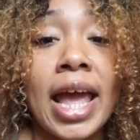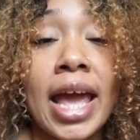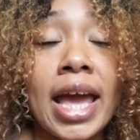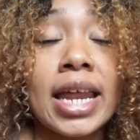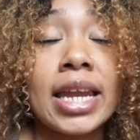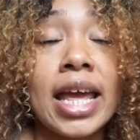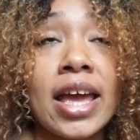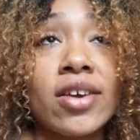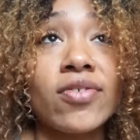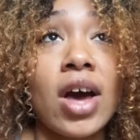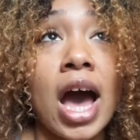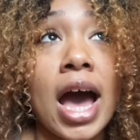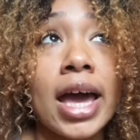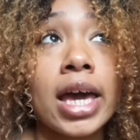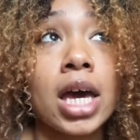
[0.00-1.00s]
And if
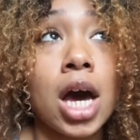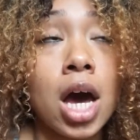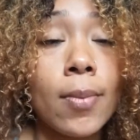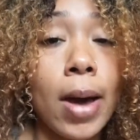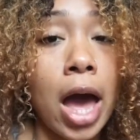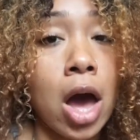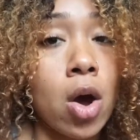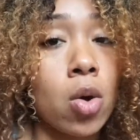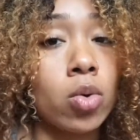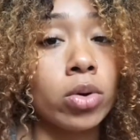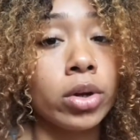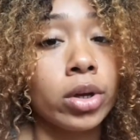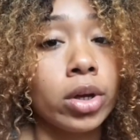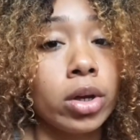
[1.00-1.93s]
I come out